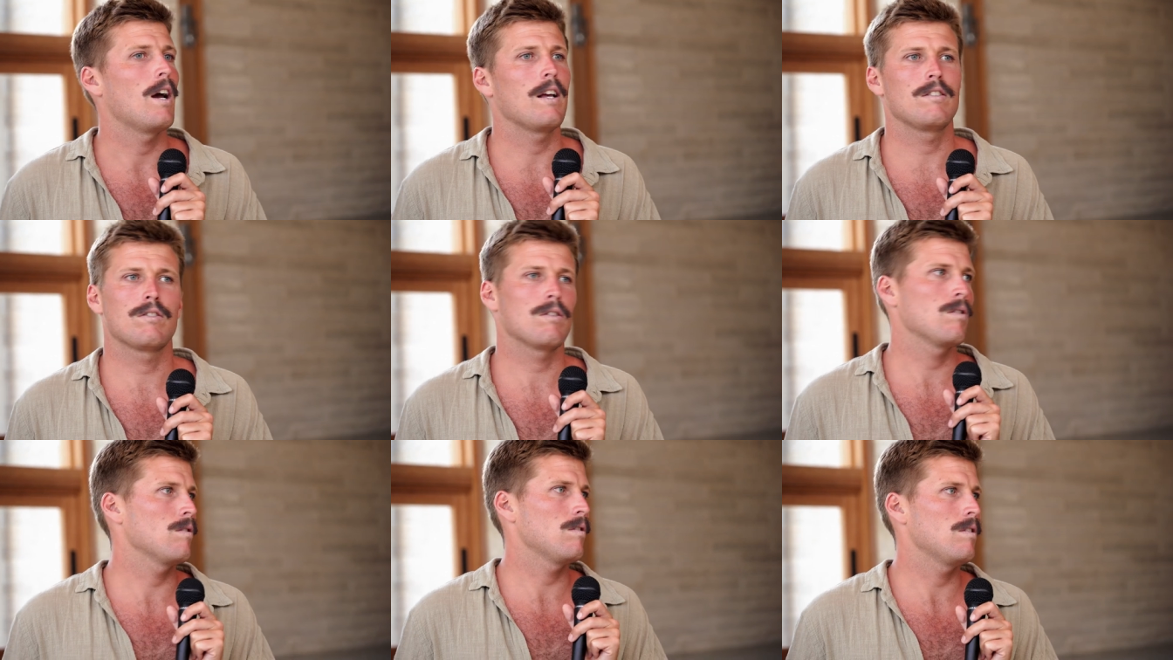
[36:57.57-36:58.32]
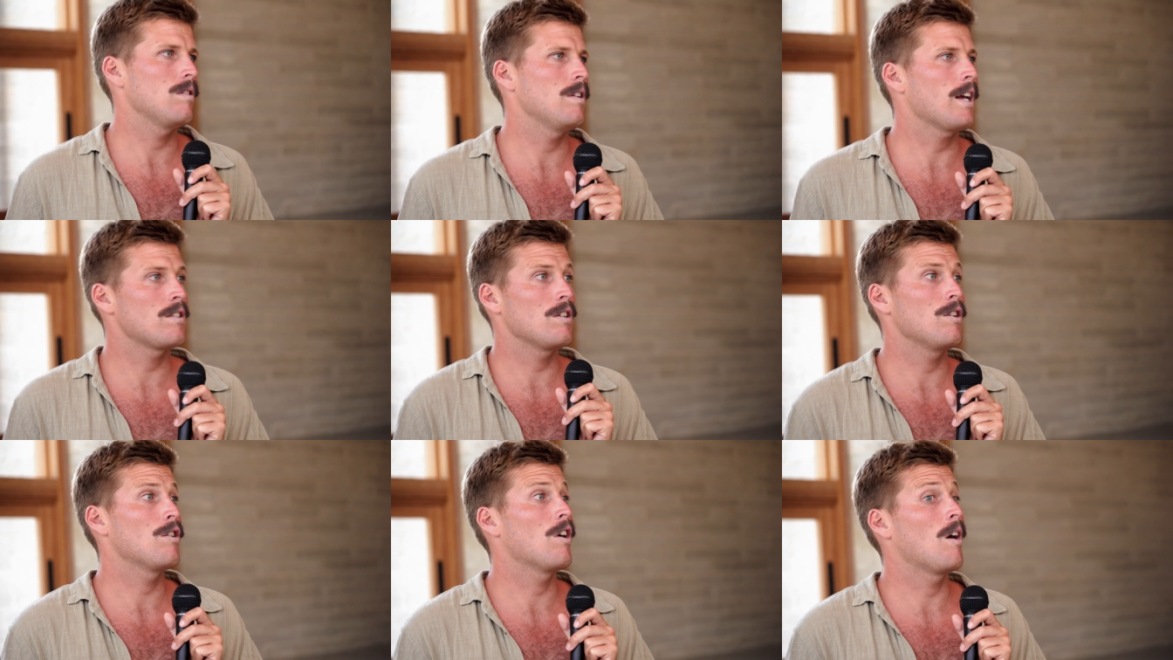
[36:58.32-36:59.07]
And so, next
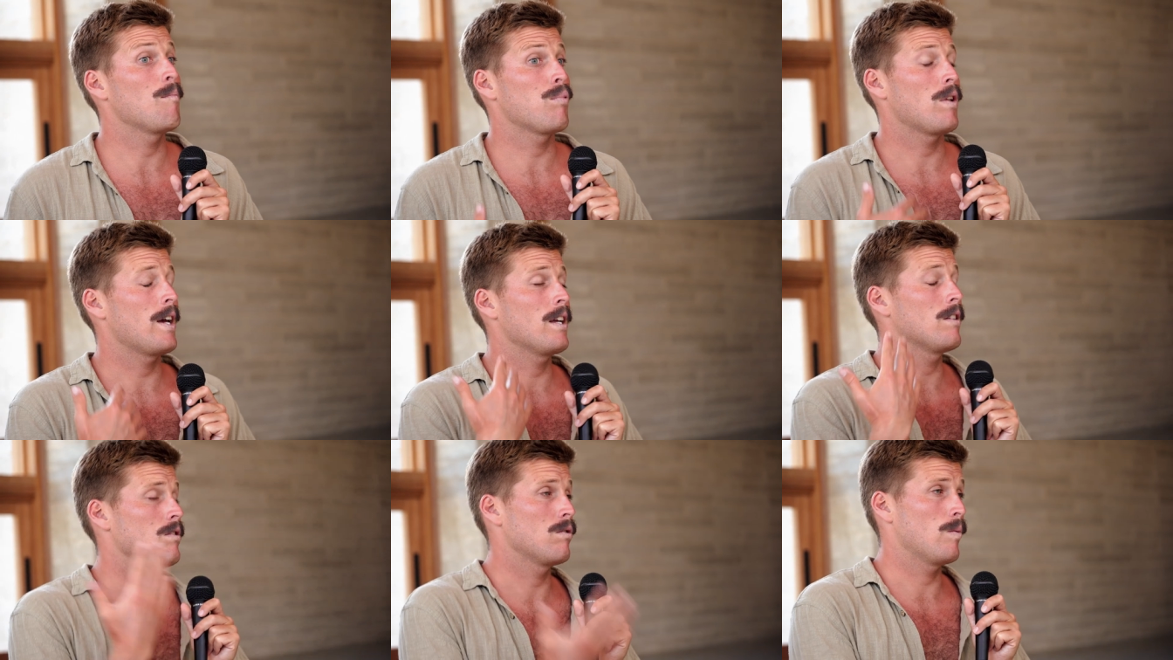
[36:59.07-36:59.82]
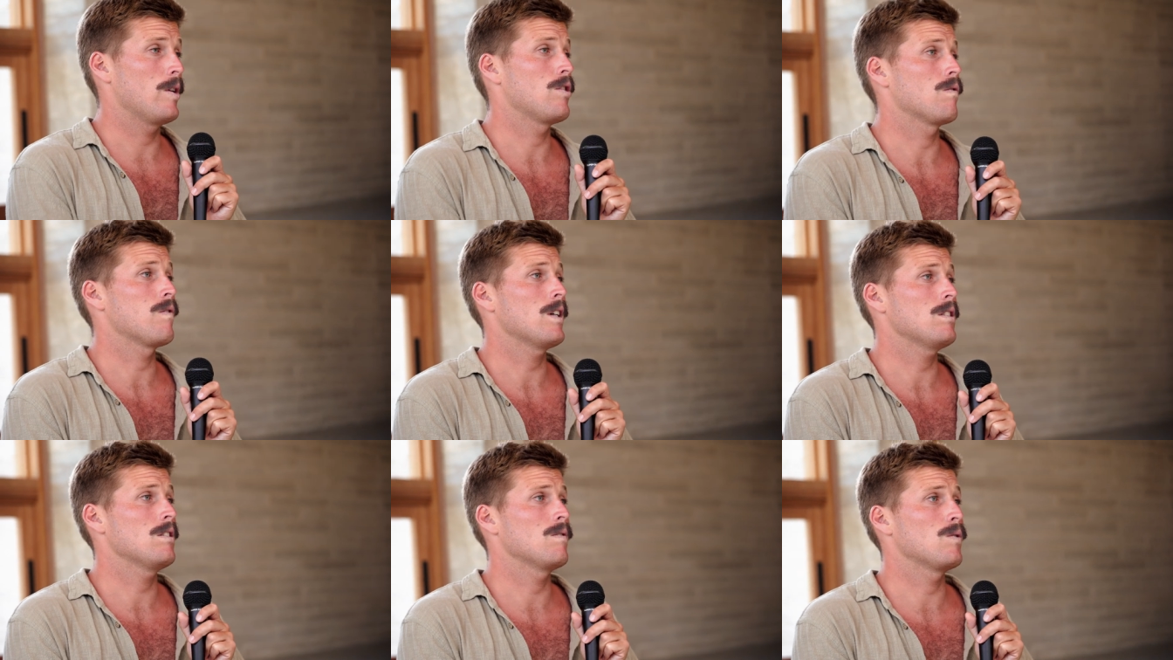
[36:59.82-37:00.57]
thing you know, I'm playing this Norwegian
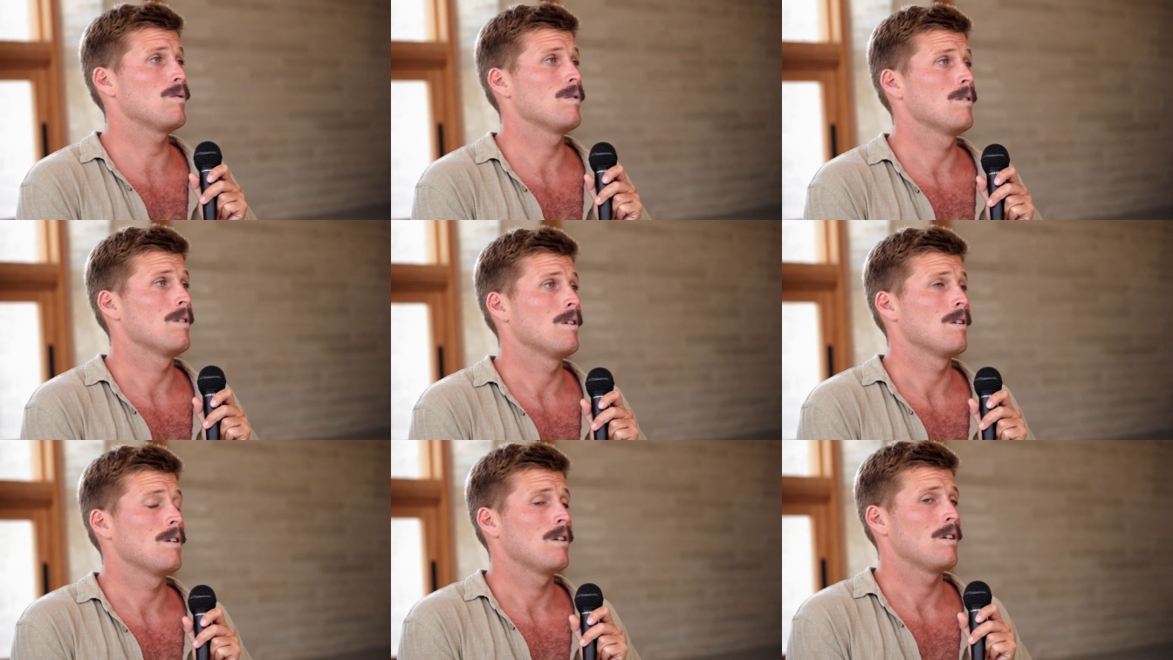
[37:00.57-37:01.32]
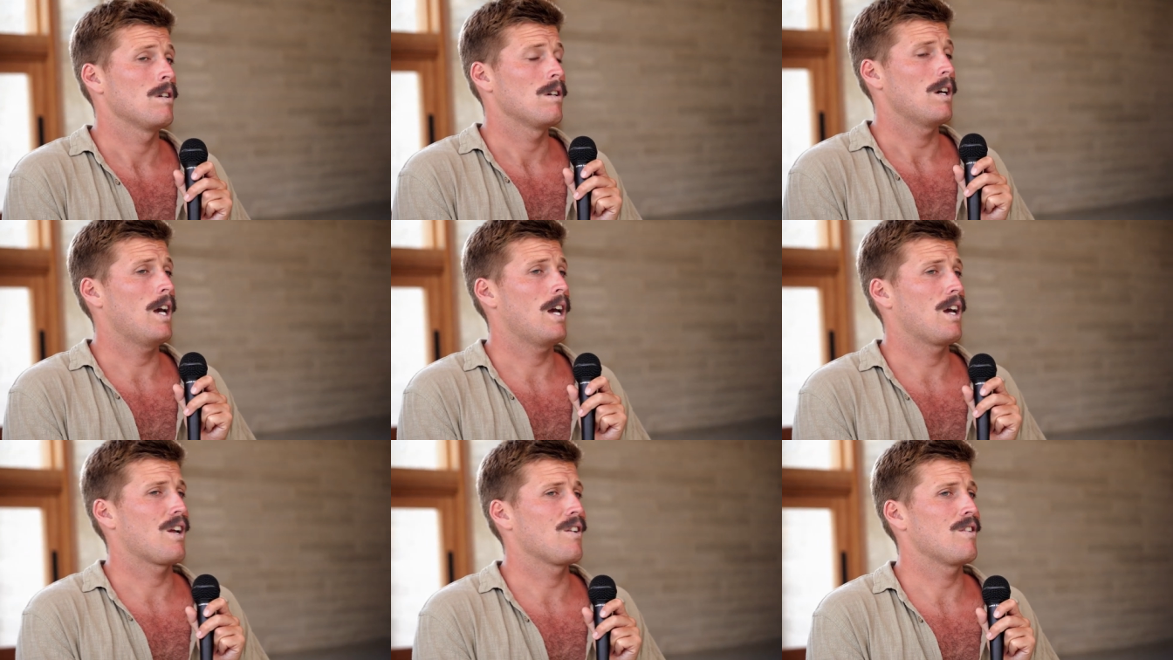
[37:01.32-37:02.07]
festival
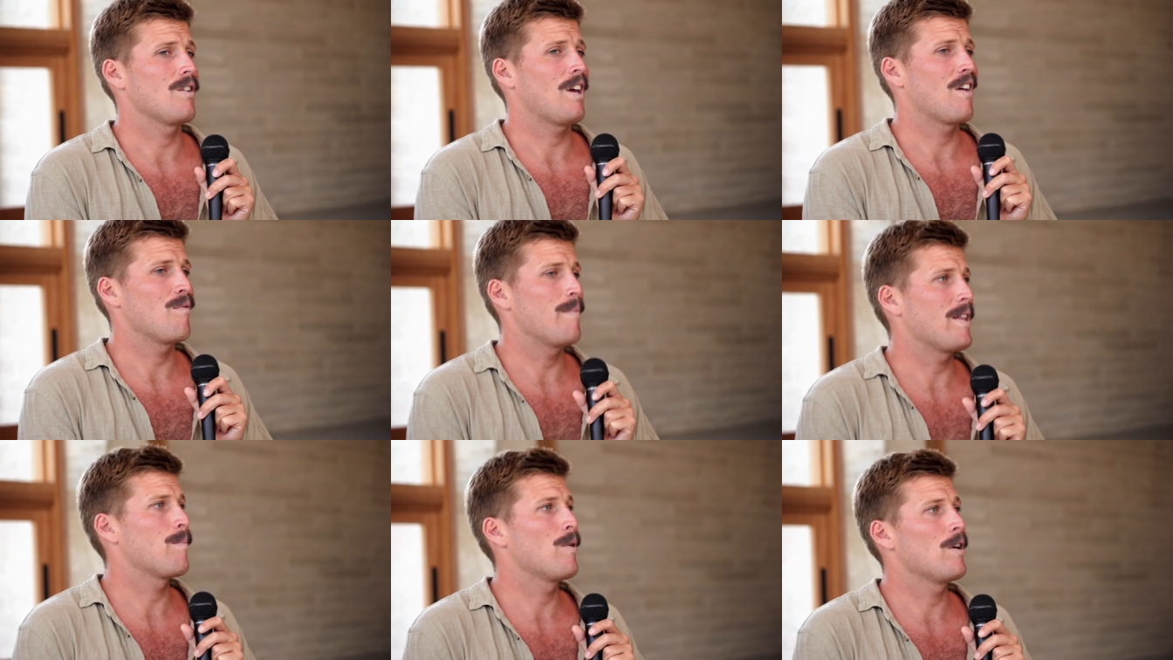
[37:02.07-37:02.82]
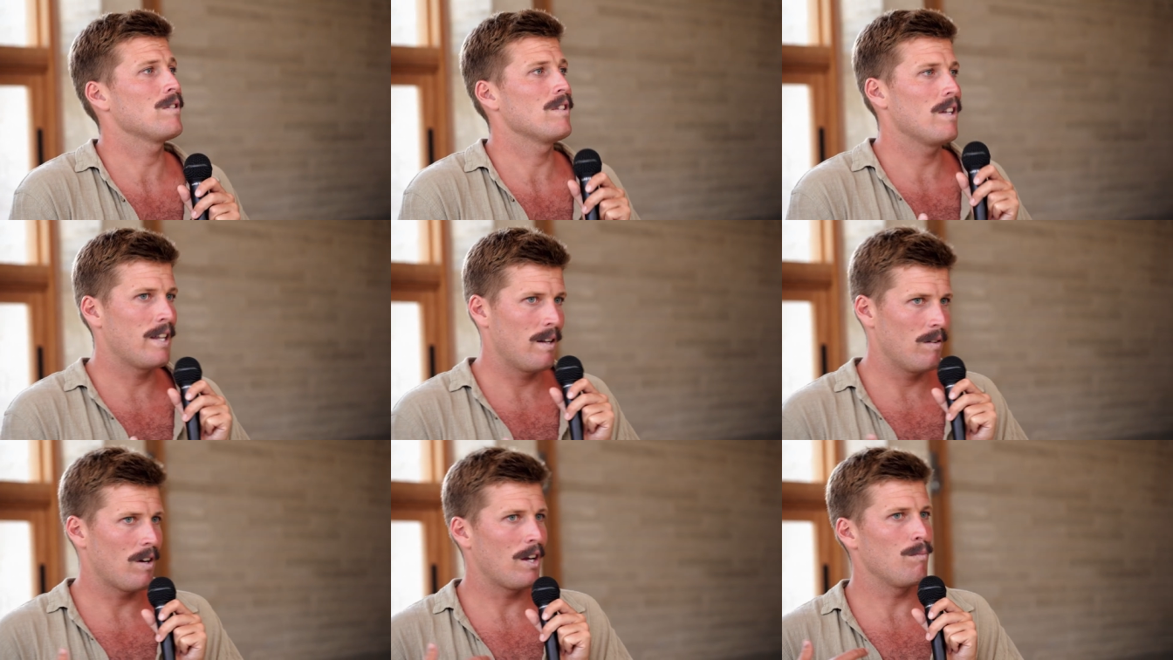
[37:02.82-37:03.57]
and wow. met the person that
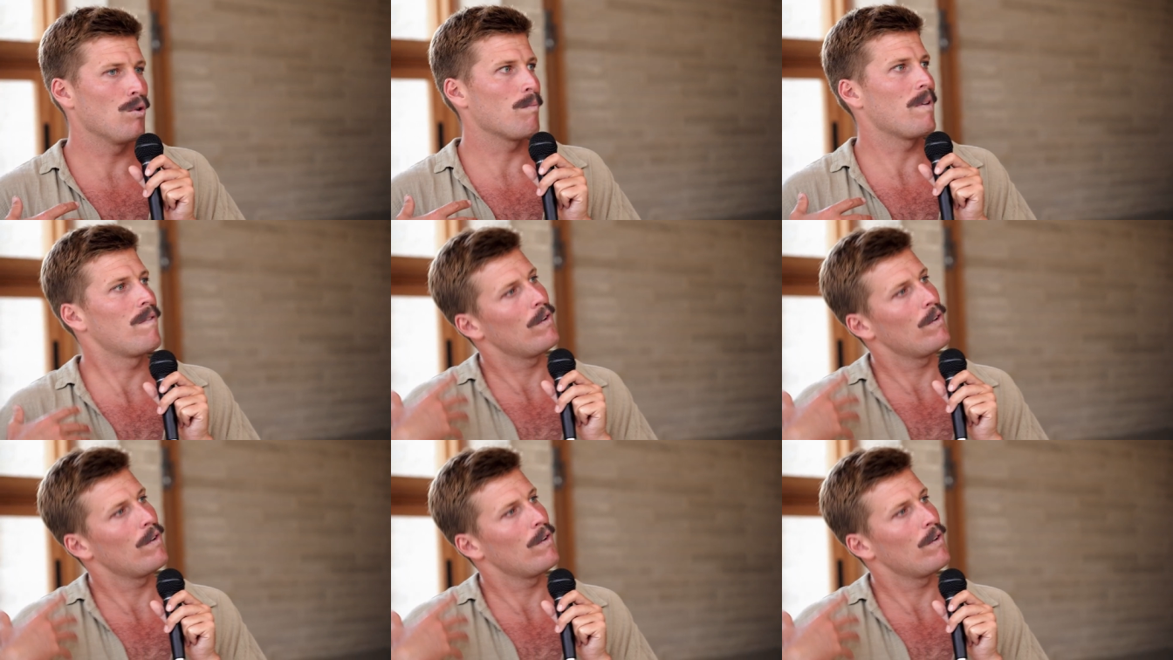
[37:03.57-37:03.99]
then I booked my